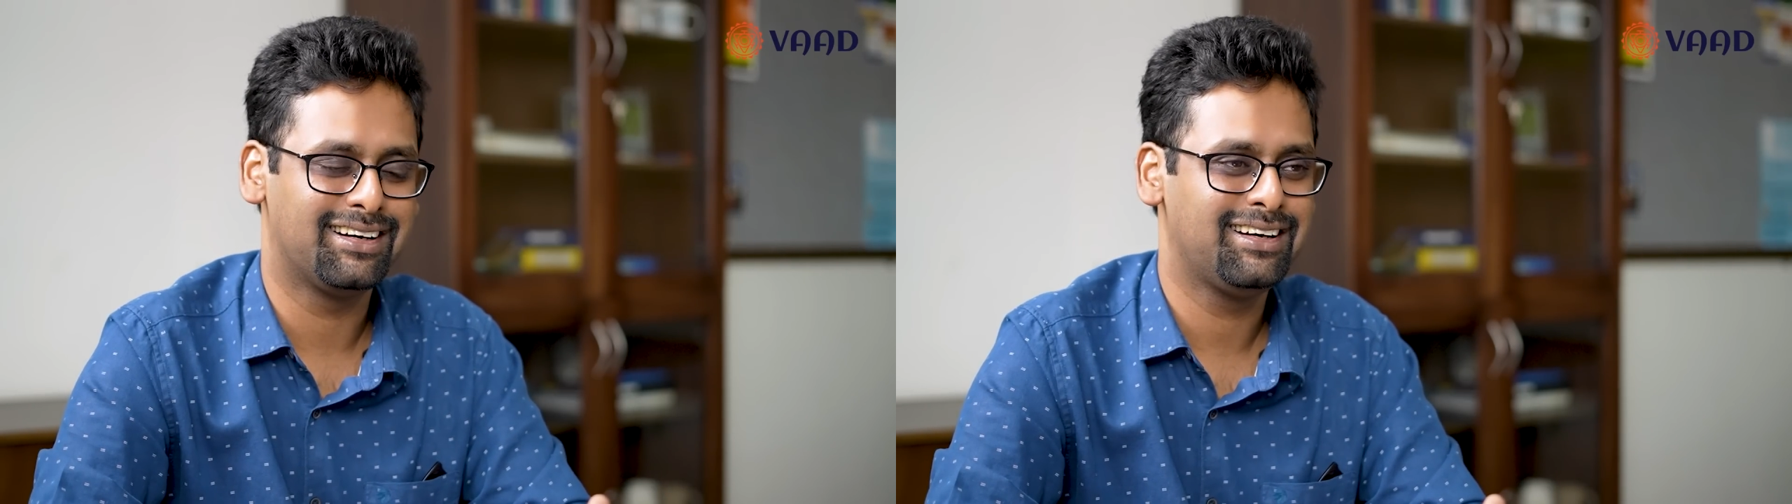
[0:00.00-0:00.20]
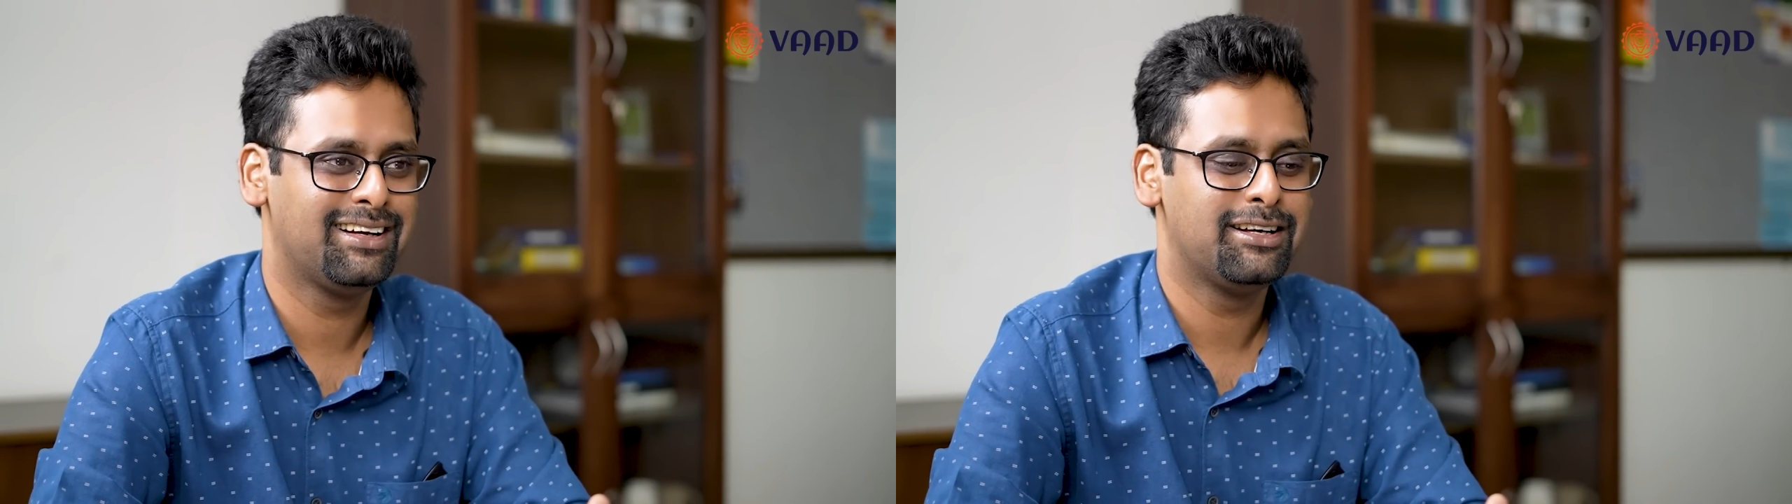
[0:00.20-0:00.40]

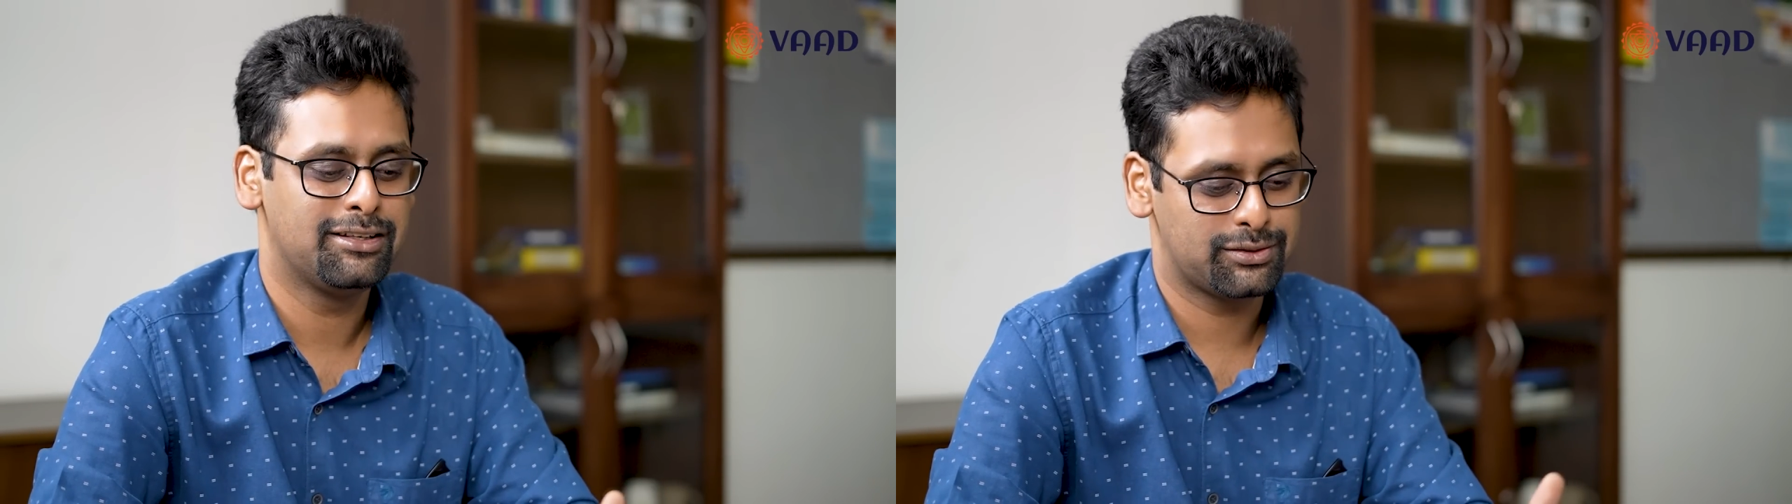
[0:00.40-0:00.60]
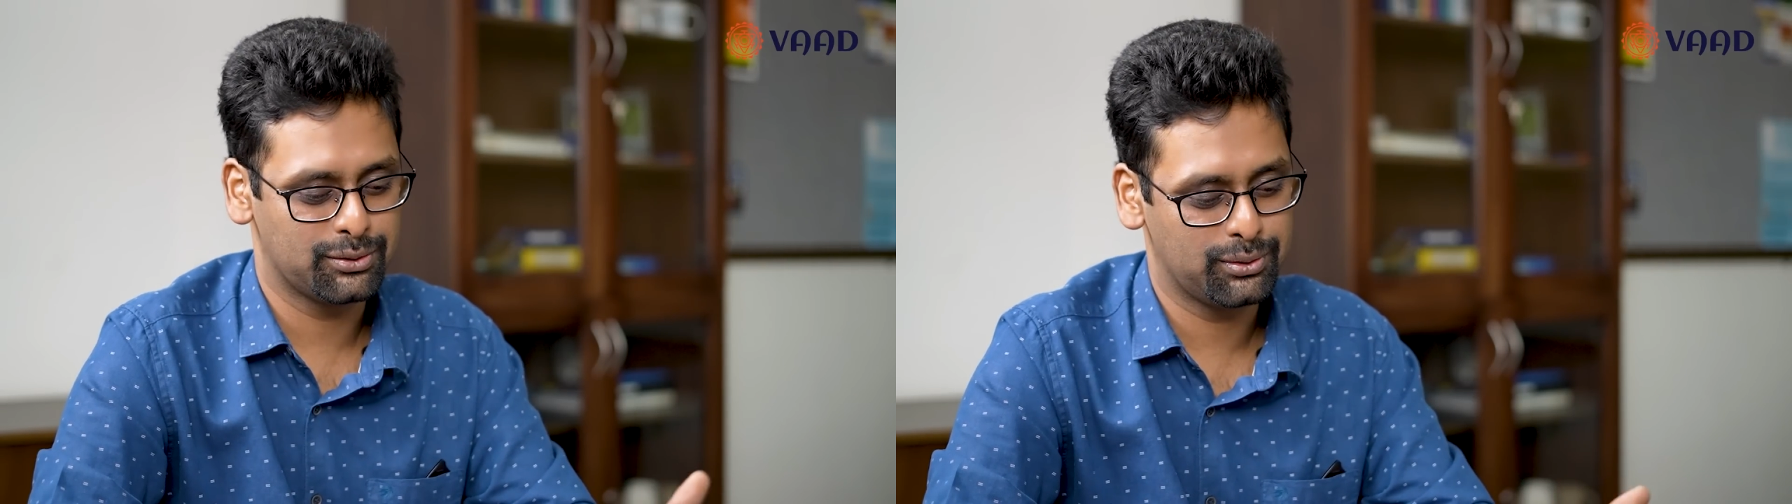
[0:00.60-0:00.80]
Right.
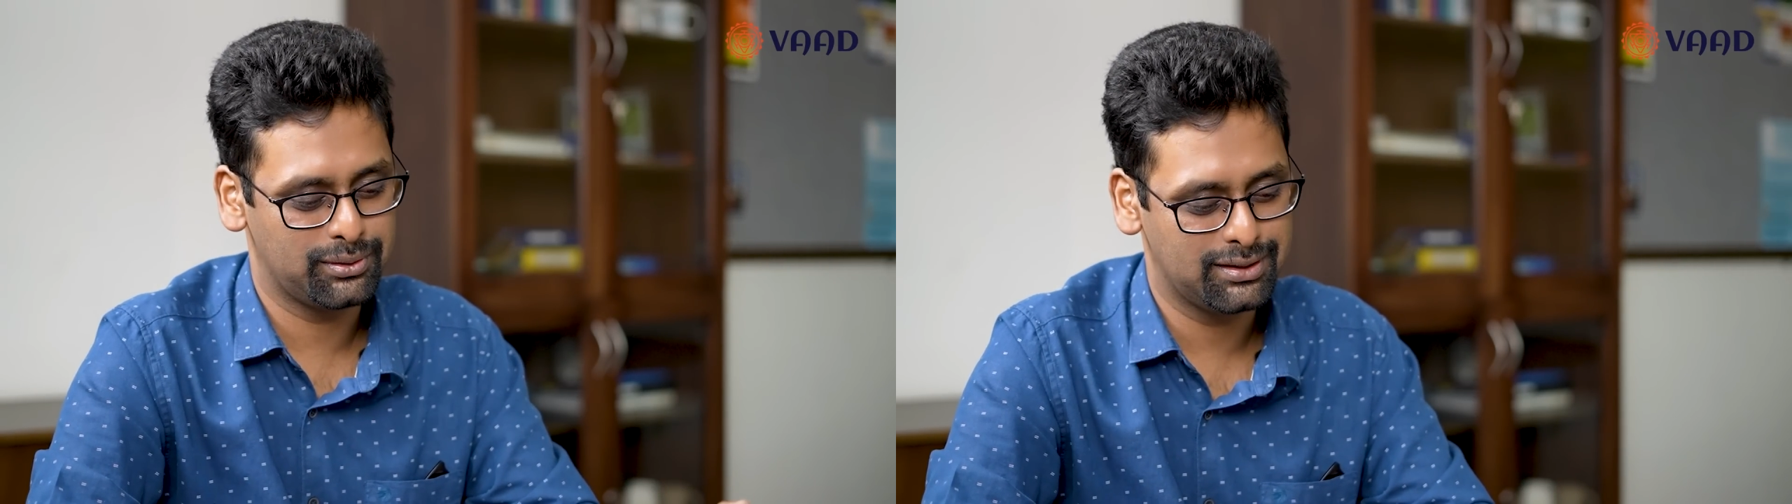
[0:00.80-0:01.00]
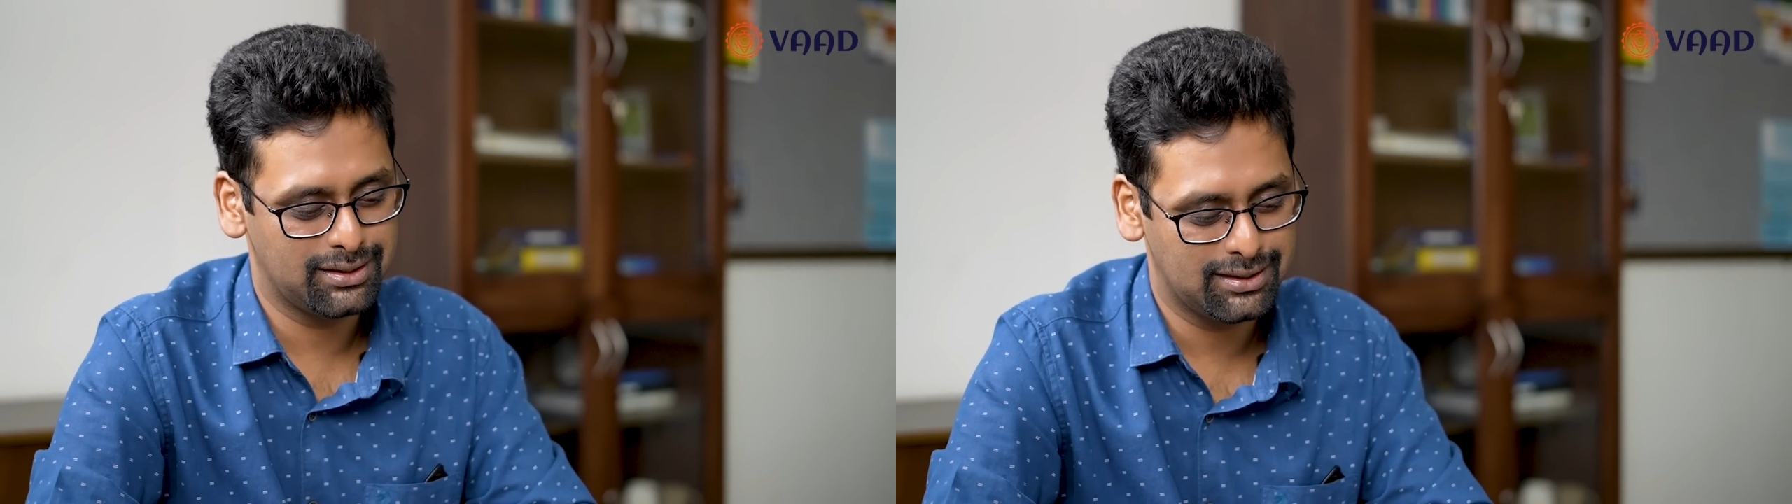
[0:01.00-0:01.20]
So
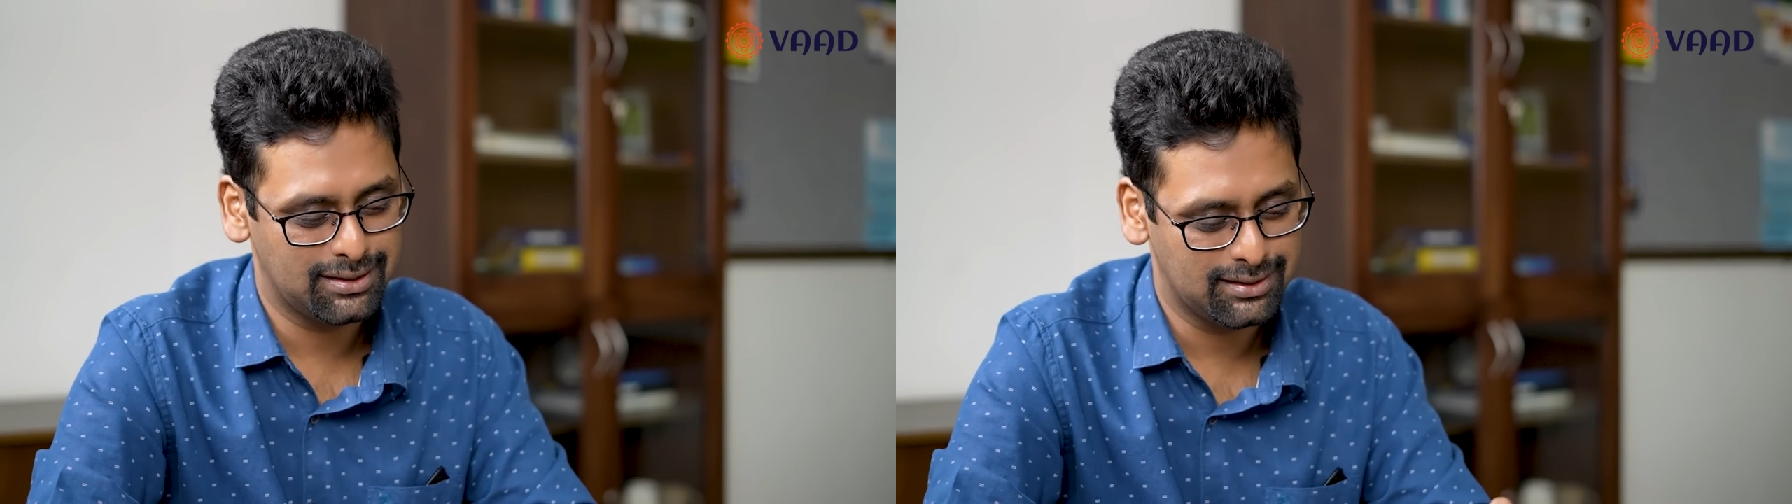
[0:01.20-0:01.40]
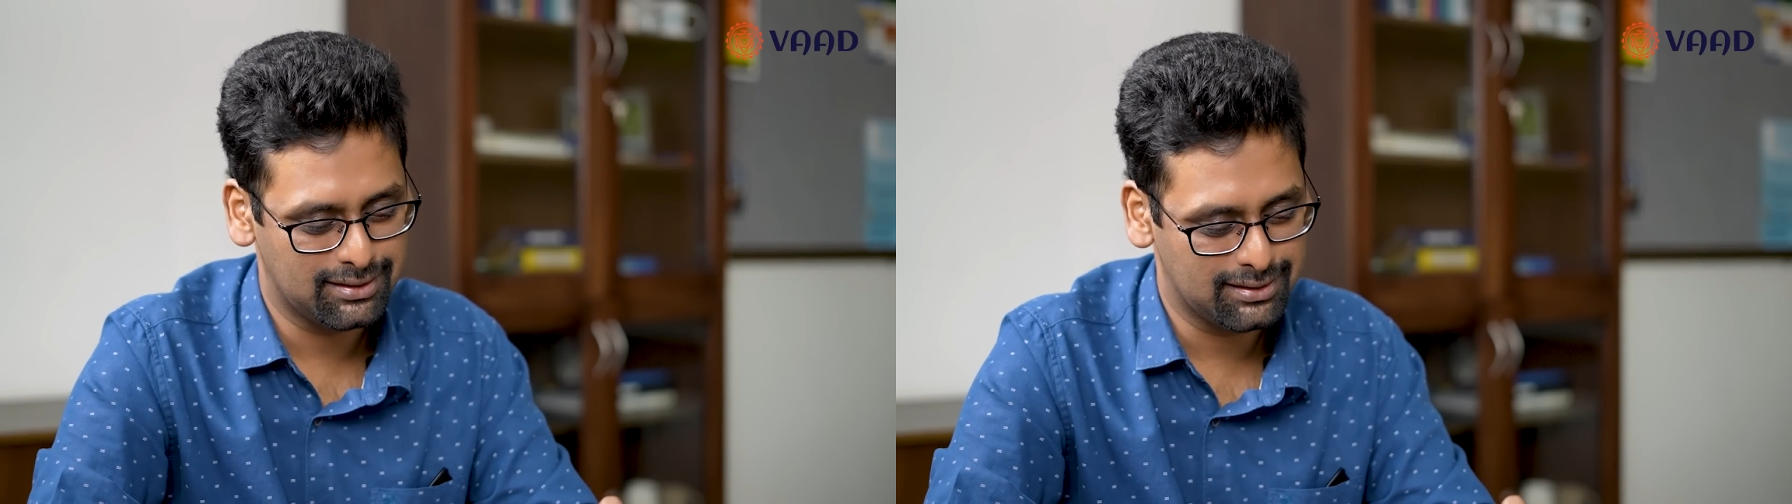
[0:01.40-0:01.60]

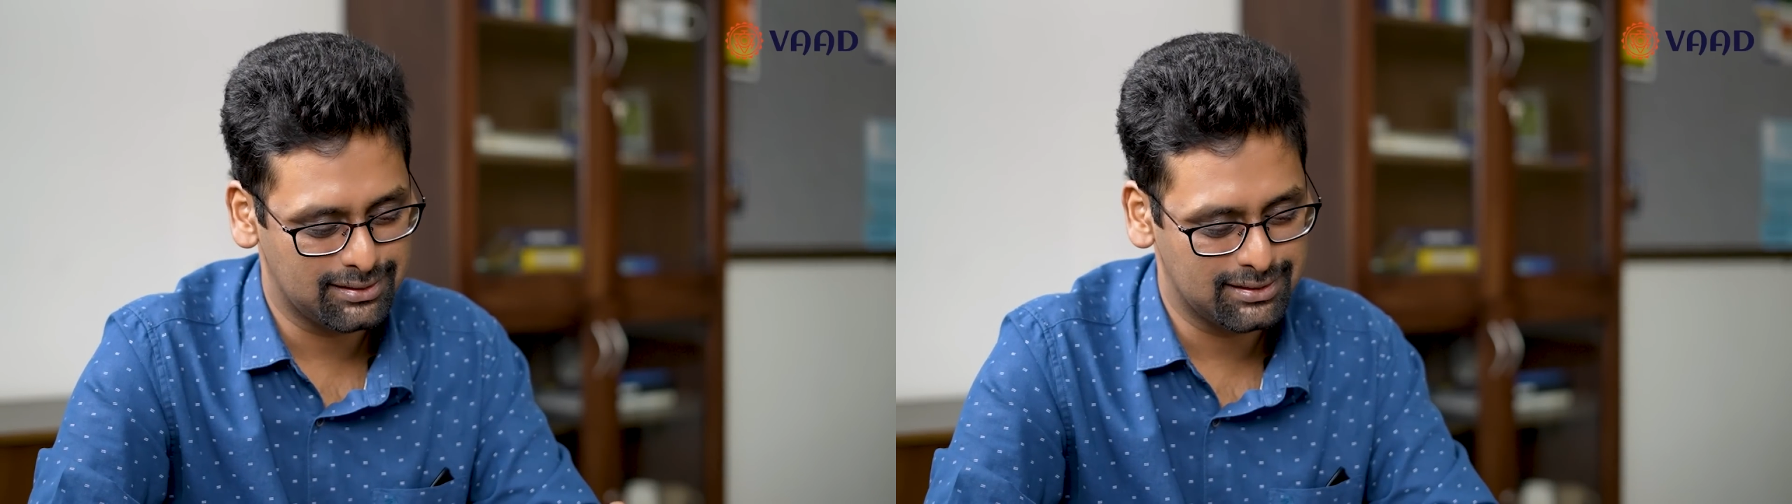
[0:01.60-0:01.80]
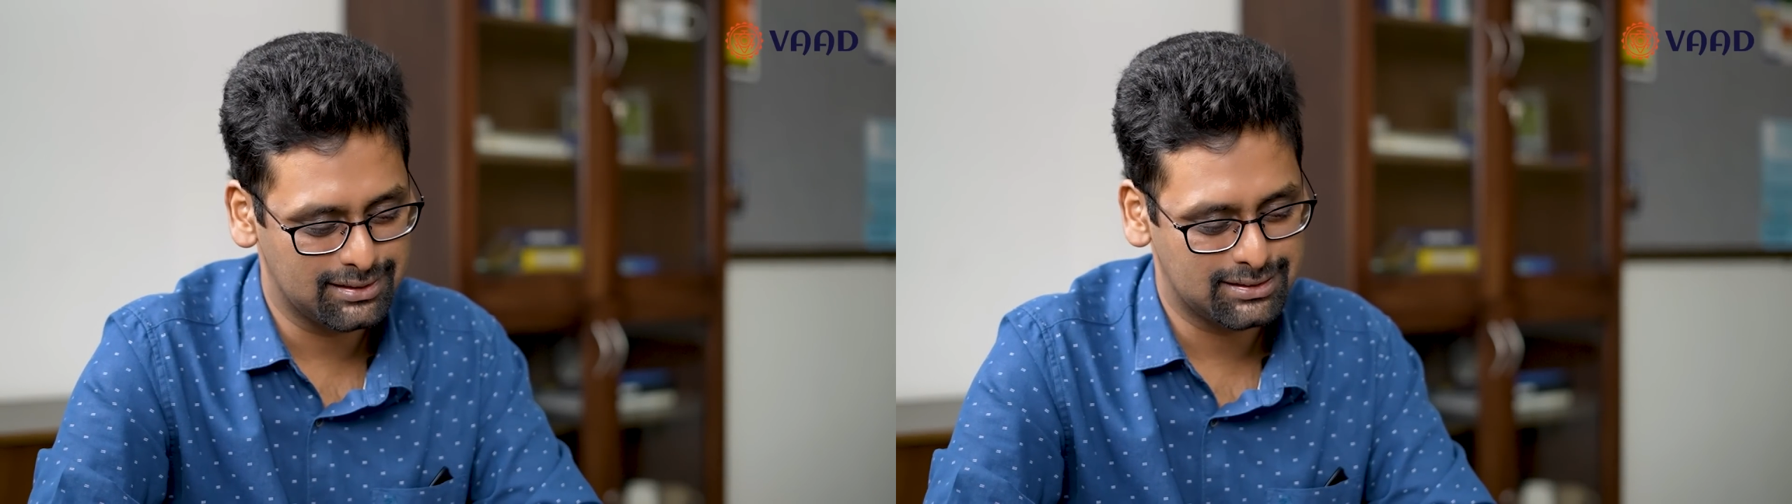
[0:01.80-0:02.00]
the